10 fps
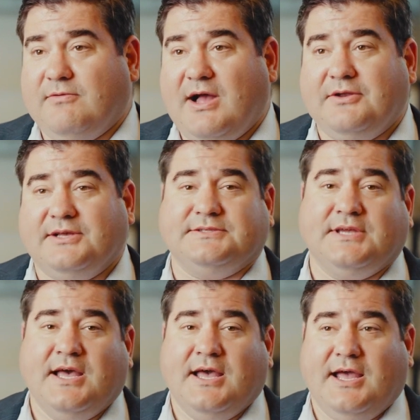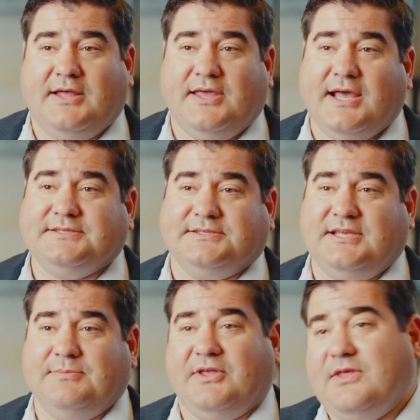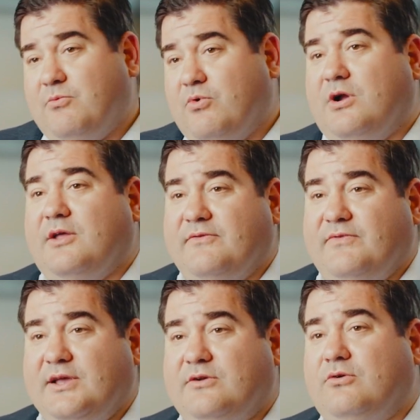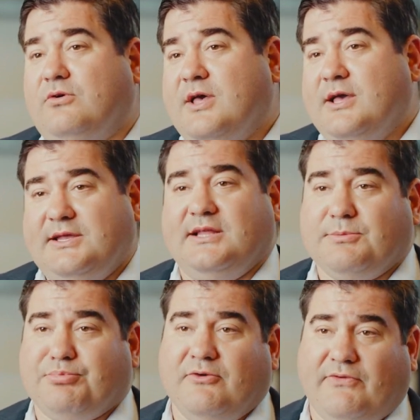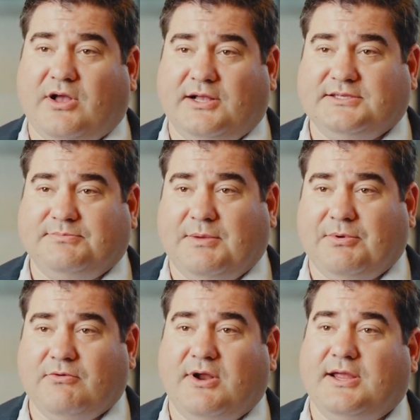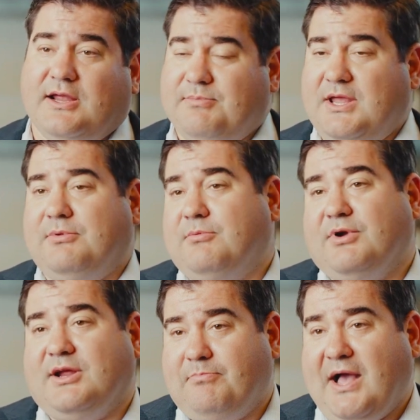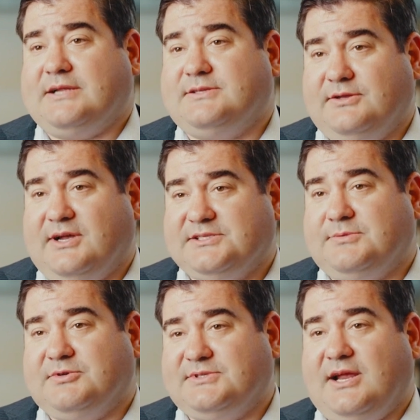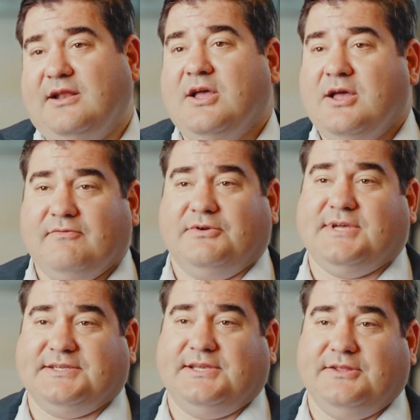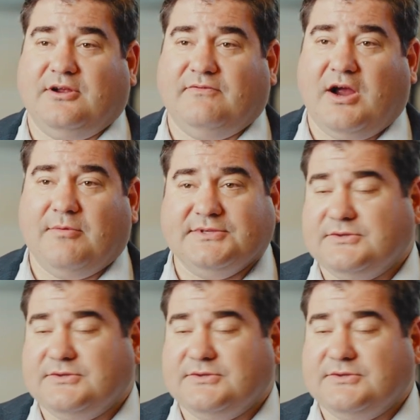around us, And the ACES team can then work on the vehicle, get the proof of concept up and running, and be able to bring it back to the customer site for testing in their environment.